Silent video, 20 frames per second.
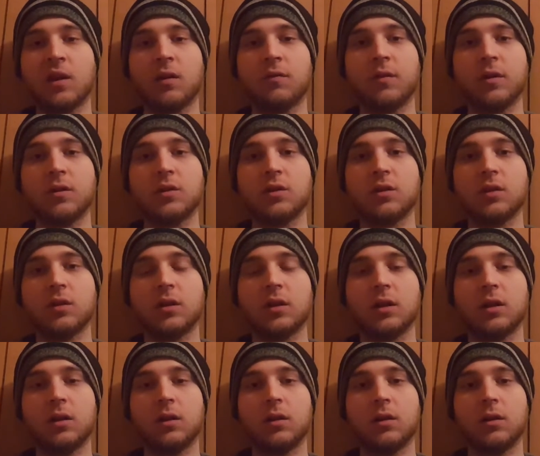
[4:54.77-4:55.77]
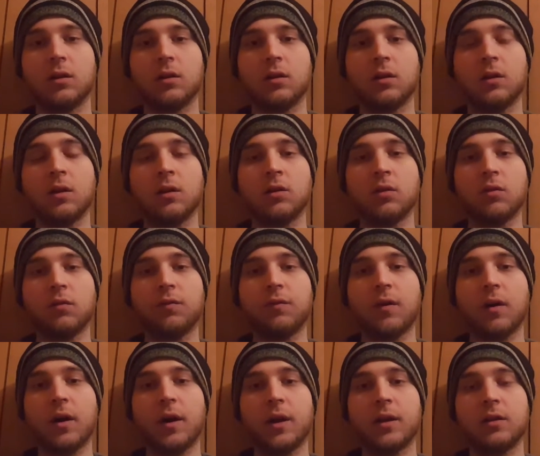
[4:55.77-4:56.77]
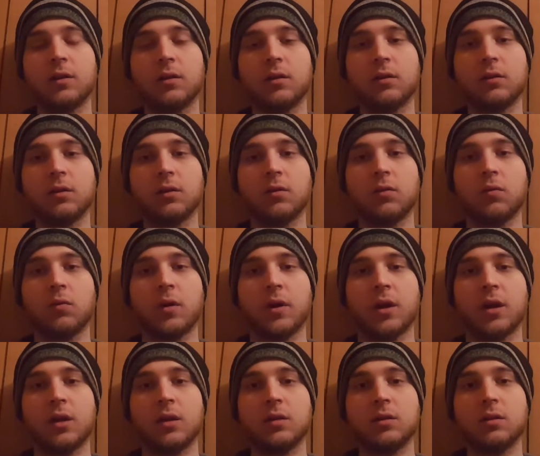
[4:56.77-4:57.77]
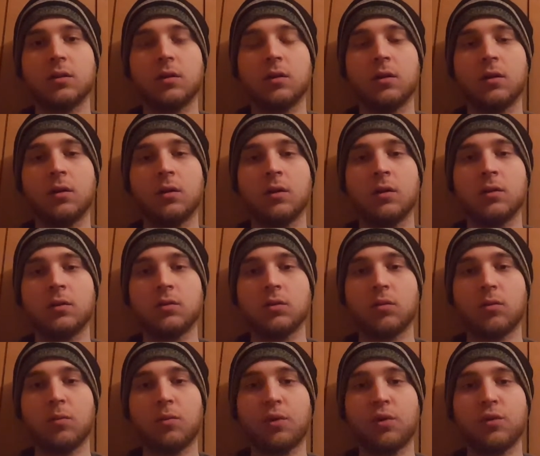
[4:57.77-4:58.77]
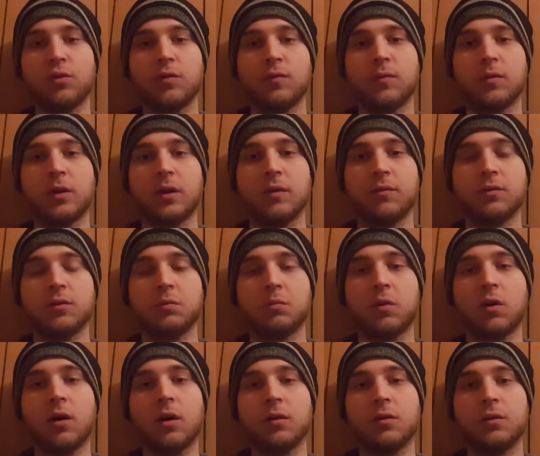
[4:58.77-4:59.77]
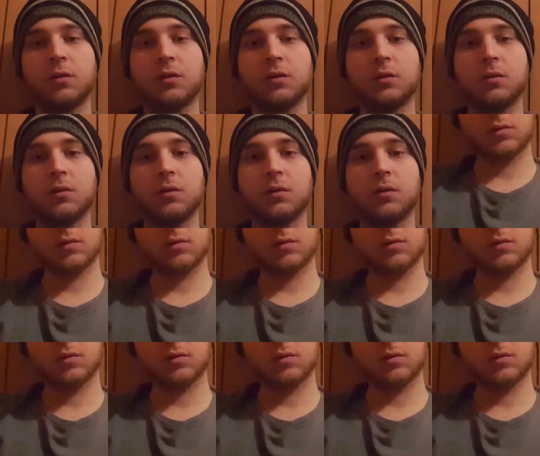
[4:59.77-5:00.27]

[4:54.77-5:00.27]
eventually you'll find little ways to improve whatever's bothering you.